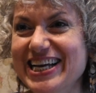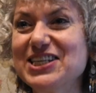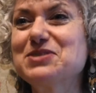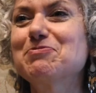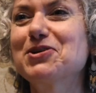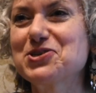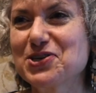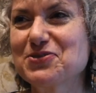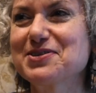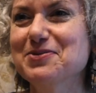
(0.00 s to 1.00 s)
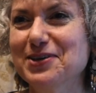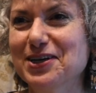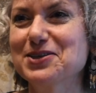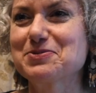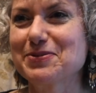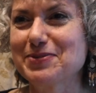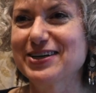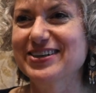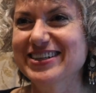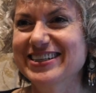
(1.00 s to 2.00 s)
Especially if someone else
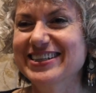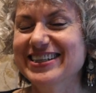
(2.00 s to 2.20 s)
prepared it.